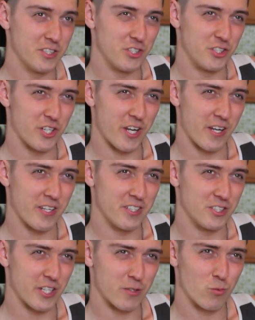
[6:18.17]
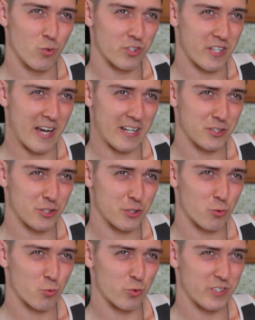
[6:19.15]
general
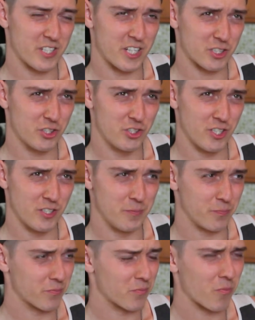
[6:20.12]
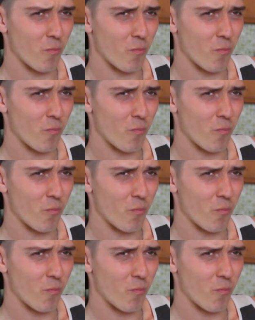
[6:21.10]
cancer reduction.